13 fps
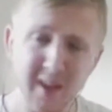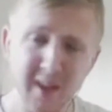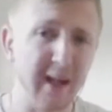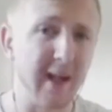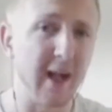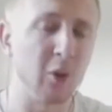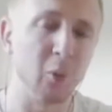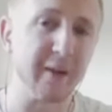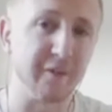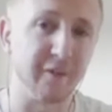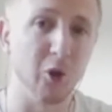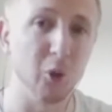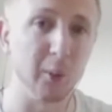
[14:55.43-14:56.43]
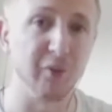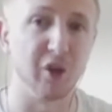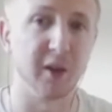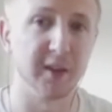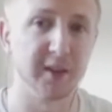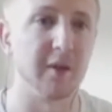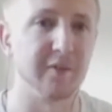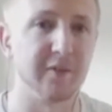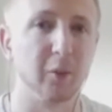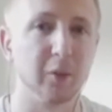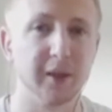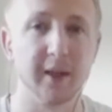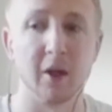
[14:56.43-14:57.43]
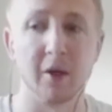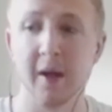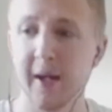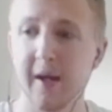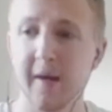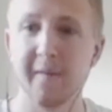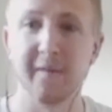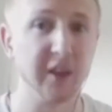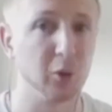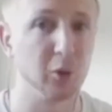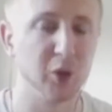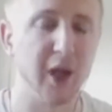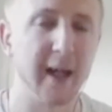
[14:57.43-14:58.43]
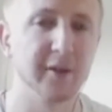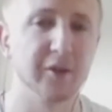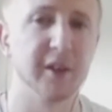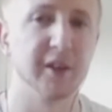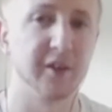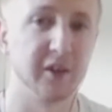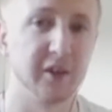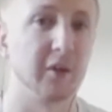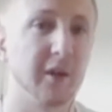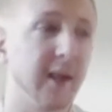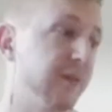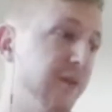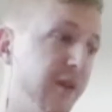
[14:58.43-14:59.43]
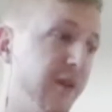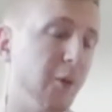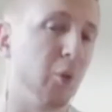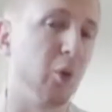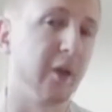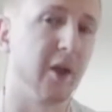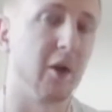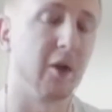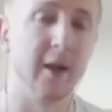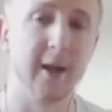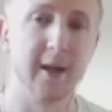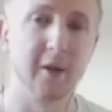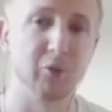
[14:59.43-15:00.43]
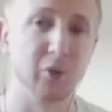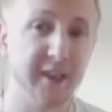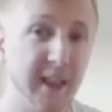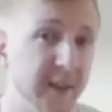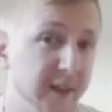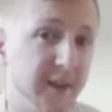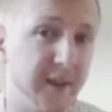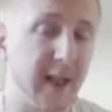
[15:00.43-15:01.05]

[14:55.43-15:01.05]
And then on week four, we really start focusing on physical challenges. Start, get, you know, working on resistance